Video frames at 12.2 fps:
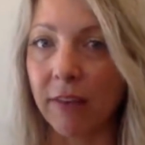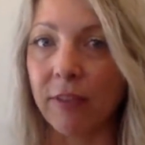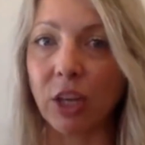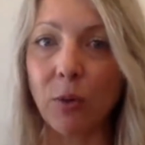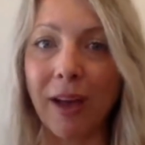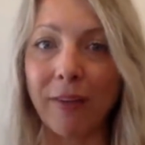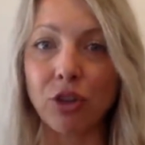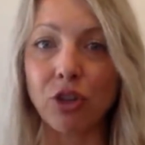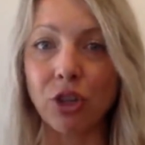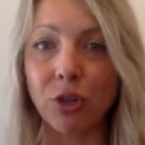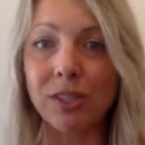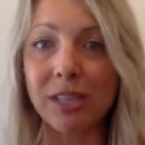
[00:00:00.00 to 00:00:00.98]
that you have to
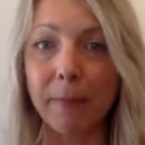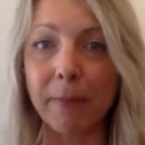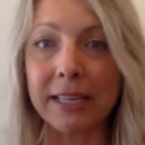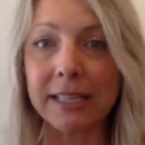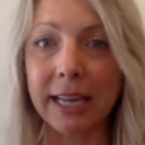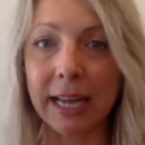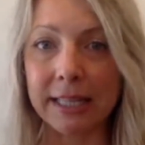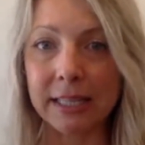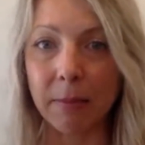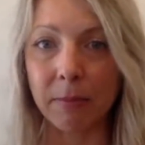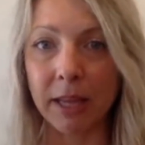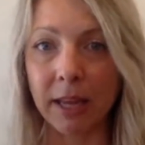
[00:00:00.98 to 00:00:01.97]
do something to get
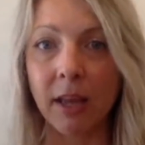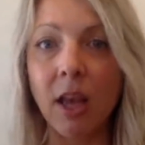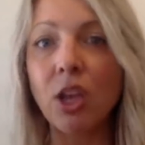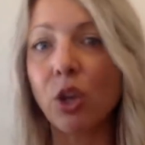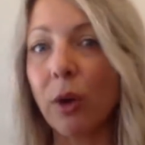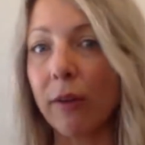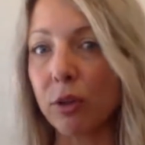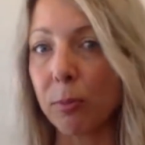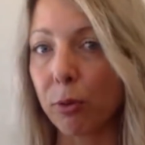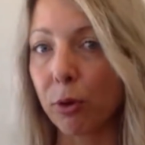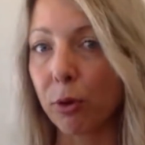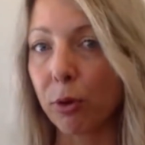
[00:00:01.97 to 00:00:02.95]
something, you have to
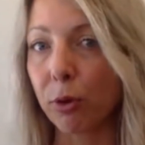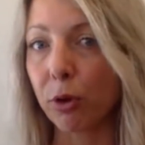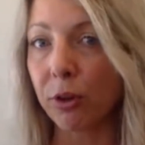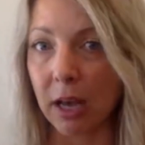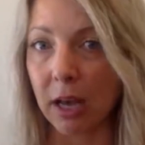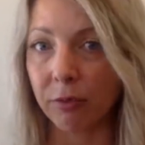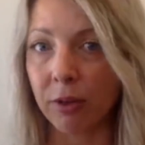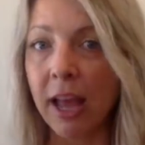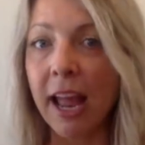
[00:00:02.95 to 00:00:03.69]
prove yourself.